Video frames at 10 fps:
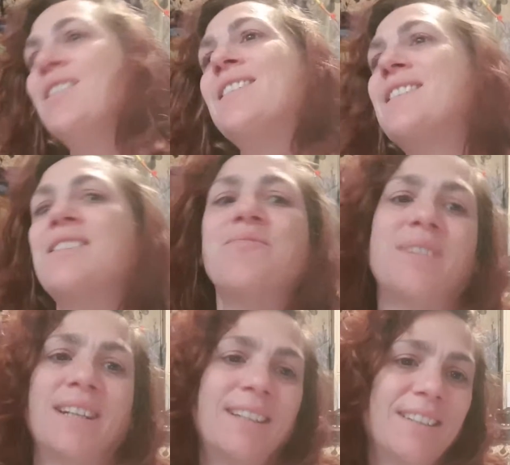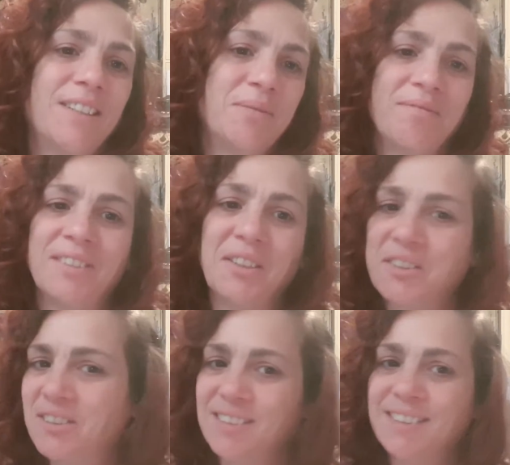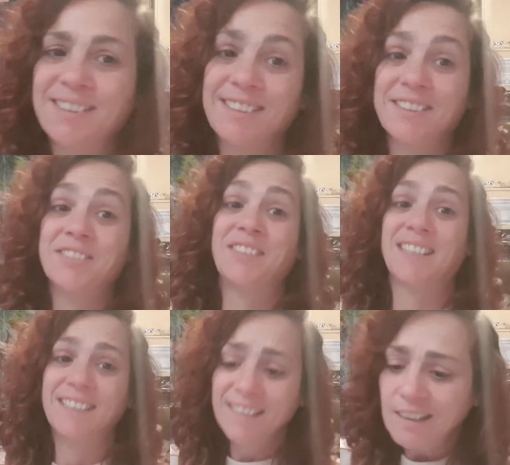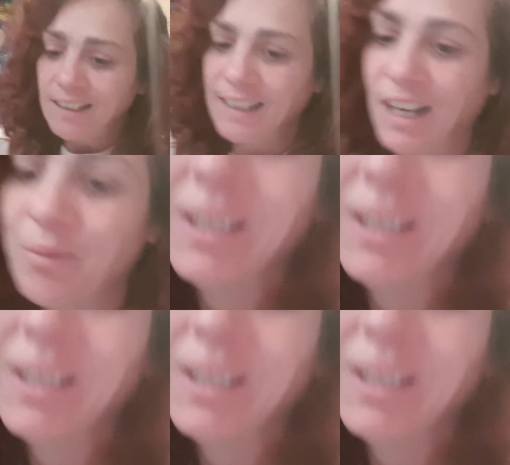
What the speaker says: this isn't me. No, this isn't me. Can't